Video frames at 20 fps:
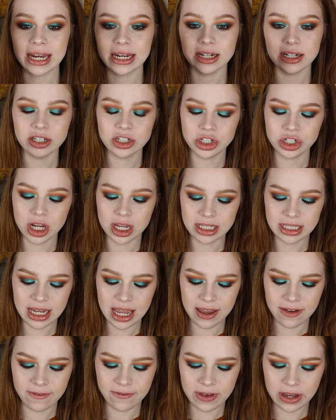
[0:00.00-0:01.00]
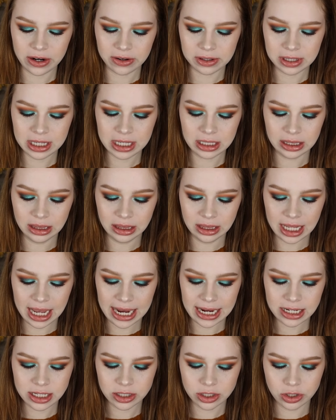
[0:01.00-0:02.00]
and it is just a very
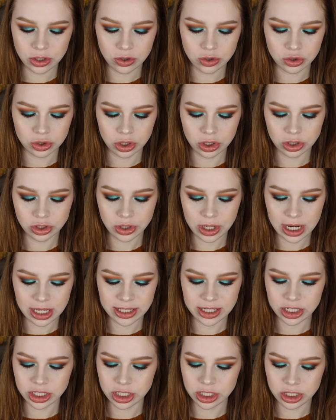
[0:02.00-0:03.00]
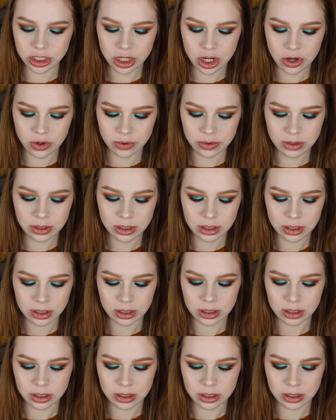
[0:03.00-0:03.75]
light neutral transition tone.